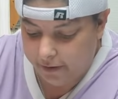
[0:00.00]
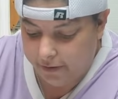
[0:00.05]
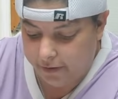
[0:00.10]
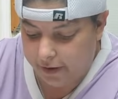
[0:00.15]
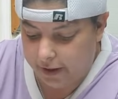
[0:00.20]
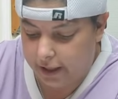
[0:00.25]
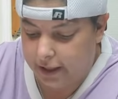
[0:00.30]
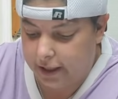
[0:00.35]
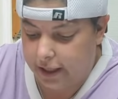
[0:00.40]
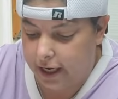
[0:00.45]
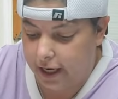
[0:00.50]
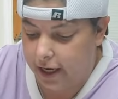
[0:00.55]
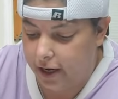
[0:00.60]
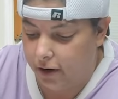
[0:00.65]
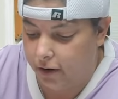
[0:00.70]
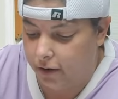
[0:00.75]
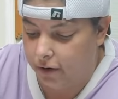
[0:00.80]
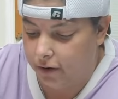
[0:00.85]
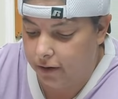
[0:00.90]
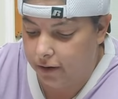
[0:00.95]
for the
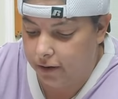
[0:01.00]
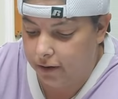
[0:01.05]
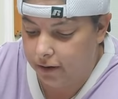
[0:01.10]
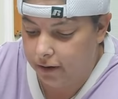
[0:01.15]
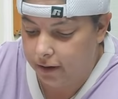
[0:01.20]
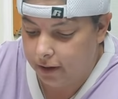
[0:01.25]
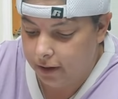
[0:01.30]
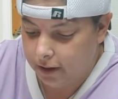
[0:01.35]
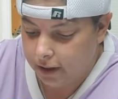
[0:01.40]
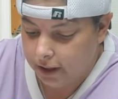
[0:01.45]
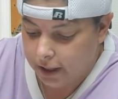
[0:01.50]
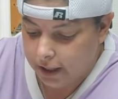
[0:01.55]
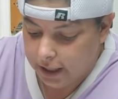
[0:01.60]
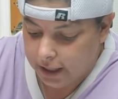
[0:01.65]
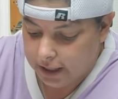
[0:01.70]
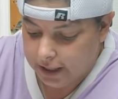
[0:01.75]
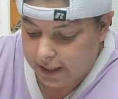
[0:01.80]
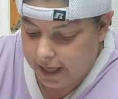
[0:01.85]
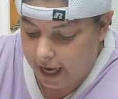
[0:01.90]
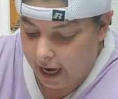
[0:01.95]
teal.
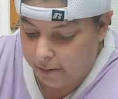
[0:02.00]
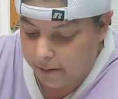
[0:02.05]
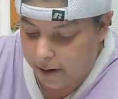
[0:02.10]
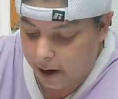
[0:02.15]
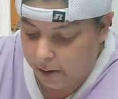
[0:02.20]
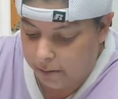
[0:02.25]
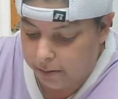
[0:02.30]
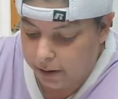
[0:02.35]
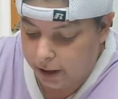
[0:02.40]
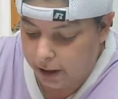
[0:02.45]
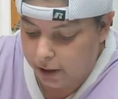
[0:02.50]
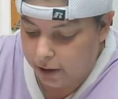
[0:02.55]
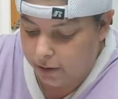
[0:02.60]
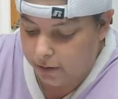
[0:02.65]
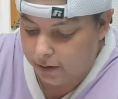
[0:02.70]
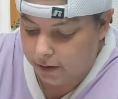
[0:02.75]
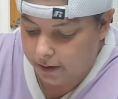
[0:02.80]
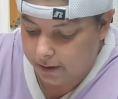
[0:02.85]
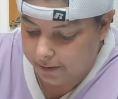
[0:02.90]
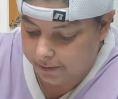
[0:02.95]
Sailboat
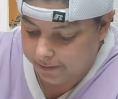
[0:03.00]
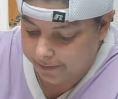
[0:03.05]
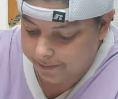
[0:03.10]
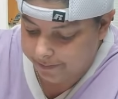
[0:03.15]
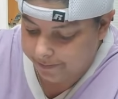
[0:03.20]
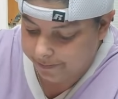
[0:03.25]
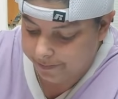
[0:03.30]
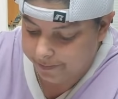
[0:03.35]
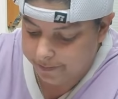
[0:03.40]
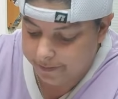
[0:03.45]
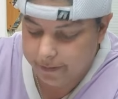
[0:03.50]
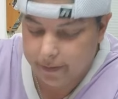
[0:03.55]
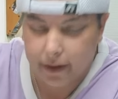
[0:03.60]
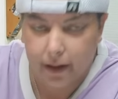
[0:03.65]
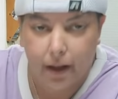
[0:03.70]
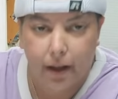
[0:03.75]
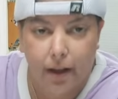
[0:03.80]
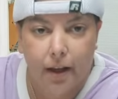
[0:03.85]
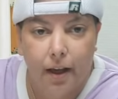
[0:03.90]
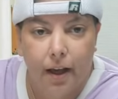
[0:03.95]
blue.
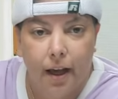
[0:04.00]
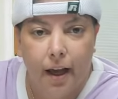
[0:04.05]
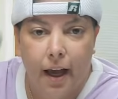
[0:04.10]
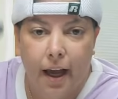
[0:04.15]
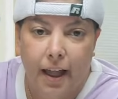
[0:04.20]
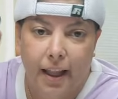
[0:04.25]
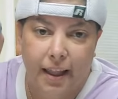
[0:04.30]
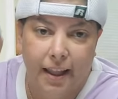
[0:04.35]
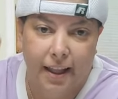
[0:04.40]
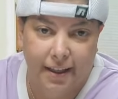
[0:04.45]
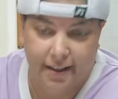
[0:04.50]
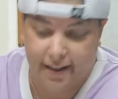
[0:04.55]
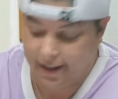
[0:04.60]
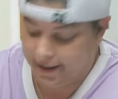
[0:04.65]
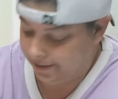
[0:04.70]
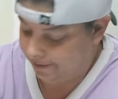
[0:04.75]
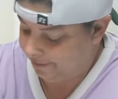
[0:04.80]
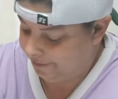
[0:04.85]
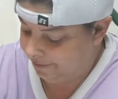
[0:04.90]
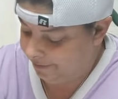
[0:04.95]

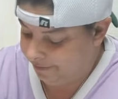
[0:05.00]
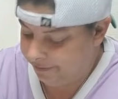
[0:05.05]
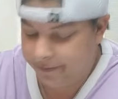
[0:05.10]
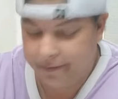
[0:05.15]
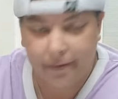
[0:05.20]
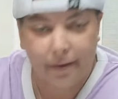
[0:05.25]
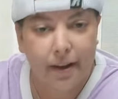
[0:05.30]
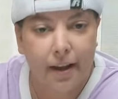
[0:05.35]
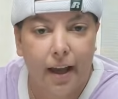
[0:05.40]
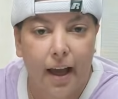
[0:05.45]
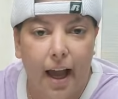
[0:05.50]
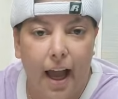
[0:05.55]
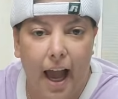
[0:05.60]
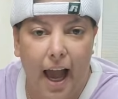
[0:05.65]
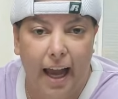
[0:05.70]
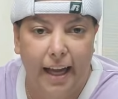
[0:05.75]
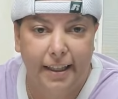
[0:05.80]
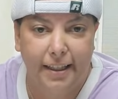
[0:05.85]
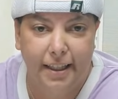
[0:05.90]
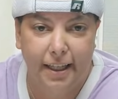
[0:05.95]
Listen.
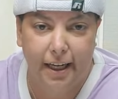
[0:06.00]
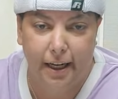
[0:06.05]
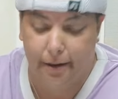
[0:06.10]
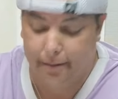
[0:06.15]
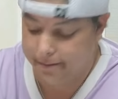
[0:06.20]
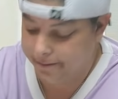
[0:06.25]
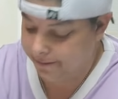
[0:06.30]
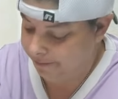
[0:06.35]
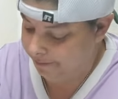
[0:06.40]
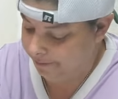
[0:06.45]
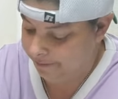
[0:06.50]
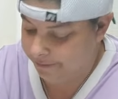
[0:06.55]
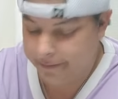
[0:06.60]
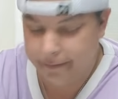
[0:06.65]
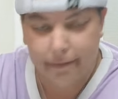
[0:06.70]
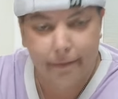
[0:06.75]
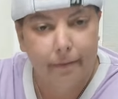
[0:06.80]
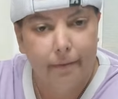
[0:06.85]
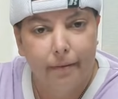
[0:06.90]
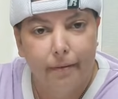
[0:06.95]
Hey, Tim.
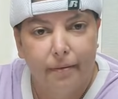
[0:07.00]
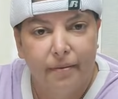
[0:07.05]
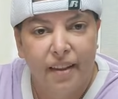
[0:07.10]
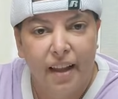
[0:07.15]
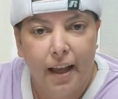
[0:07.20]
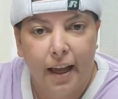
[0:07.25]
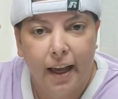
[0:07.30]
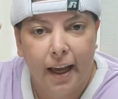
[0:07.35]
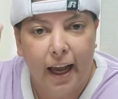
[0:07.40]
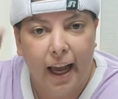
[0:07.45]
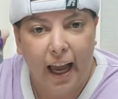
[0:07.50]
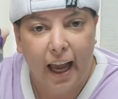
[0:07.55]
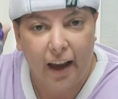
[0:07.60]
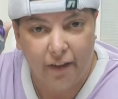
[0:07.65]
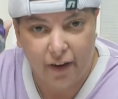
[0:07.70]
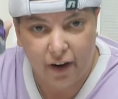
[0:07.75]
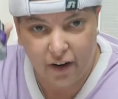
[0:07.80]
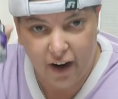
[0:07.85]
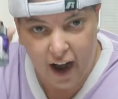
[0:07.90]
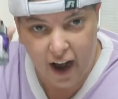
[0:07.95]
If
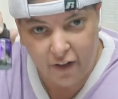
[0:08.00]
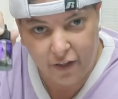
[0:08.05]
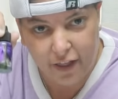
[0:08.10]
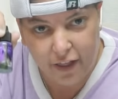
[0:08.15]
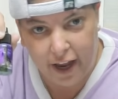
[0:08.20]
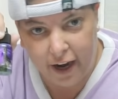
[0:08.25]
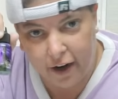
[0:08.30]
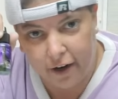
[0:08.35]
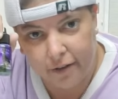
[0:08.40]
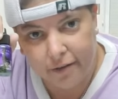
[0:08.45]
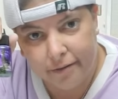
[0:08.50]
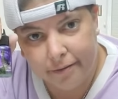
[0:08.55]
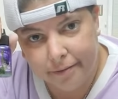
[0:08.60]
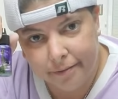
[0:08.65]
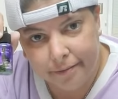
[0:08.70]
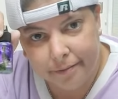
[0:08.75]
you're out there,